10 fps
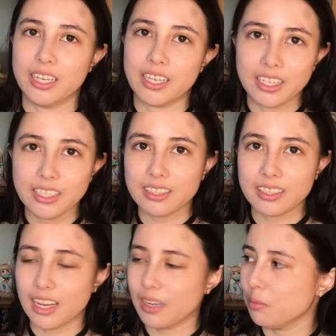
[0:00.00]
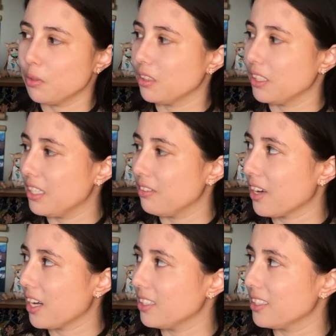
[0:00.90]
It is, I believe,
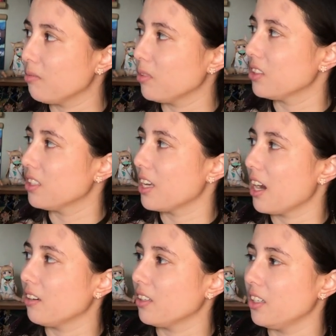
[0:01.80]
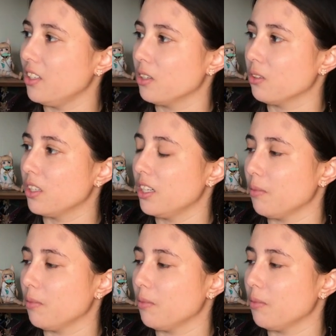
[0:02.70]
kind of similar to the Caroline Yuri.